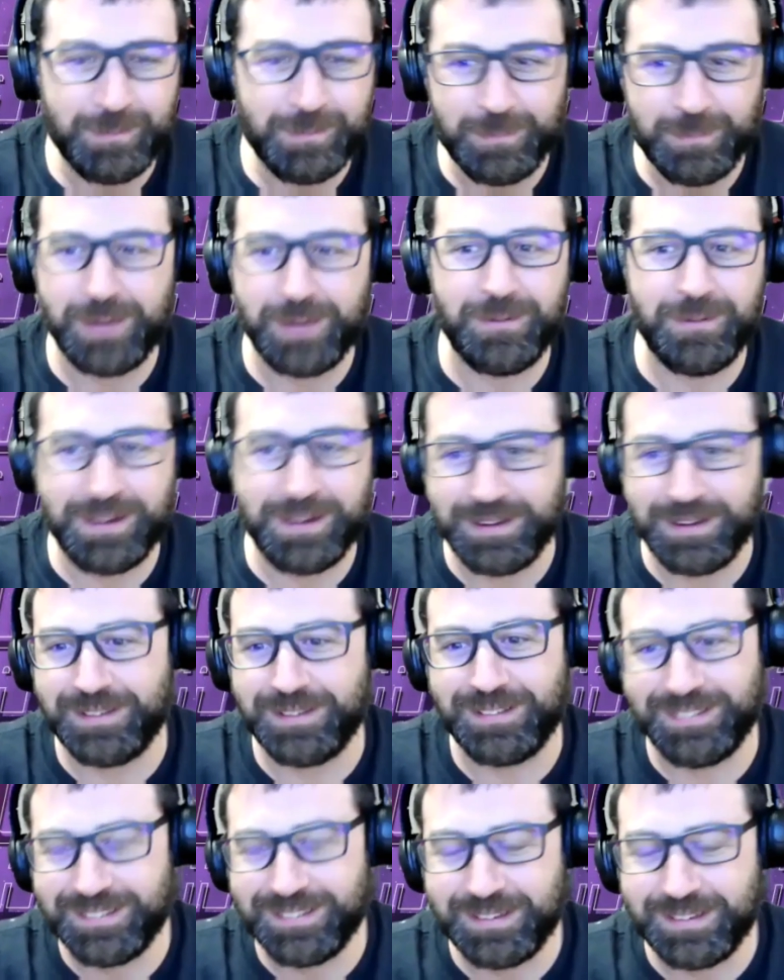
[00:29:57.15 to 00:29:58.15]

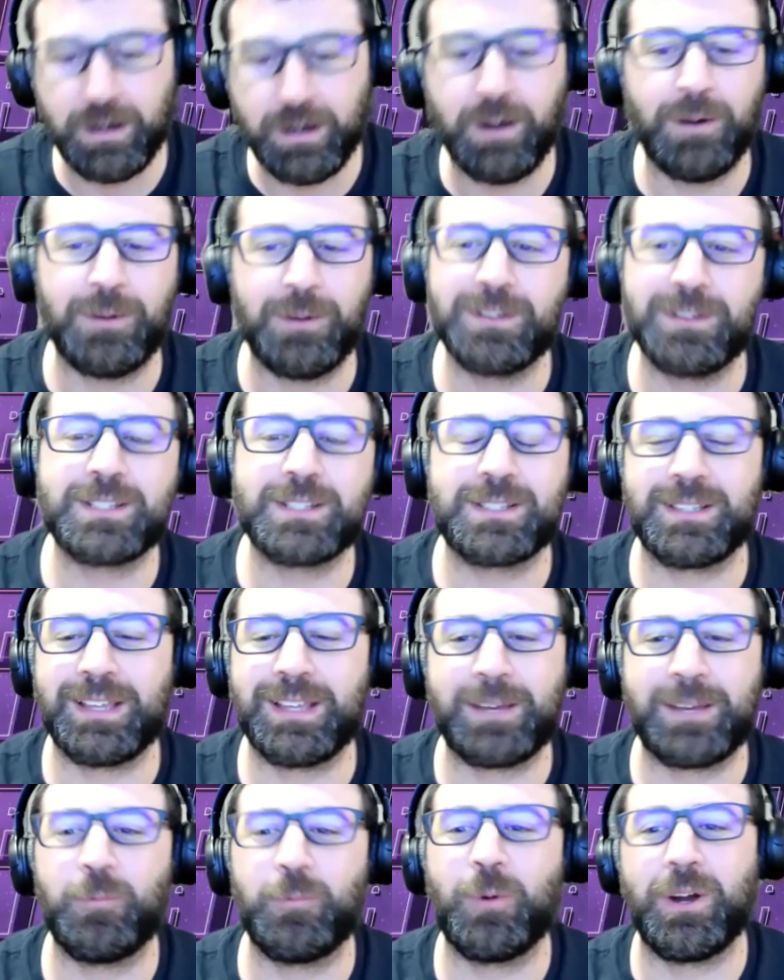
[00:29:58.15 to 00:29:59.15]
maybe, it's just
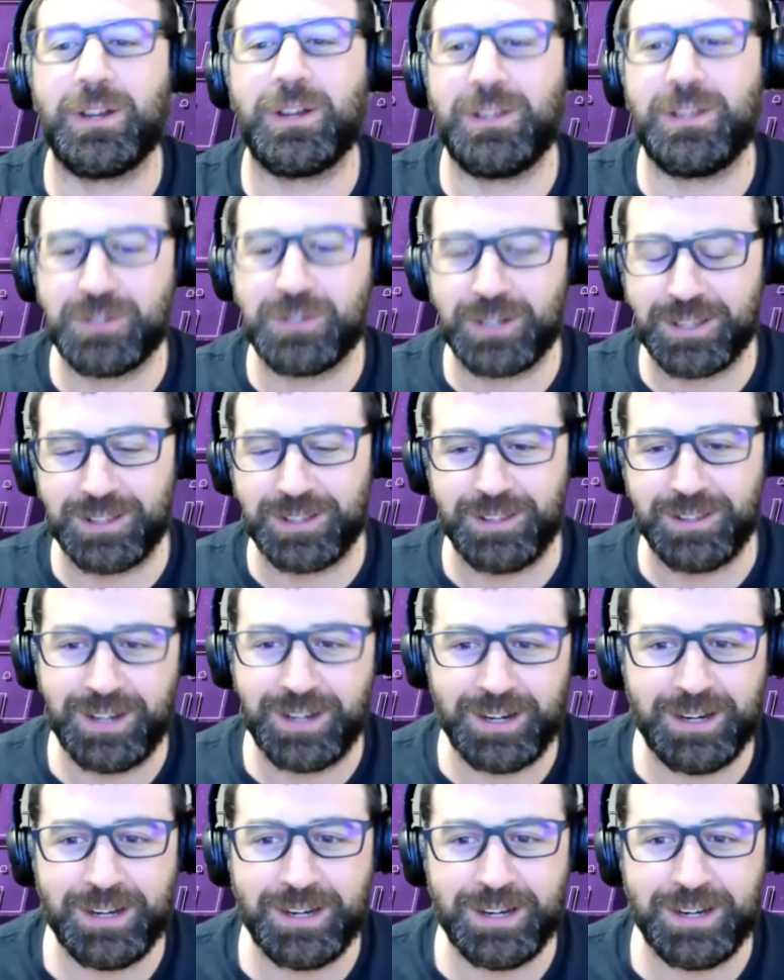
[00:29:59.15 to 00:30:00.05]
like, where do you draw the line?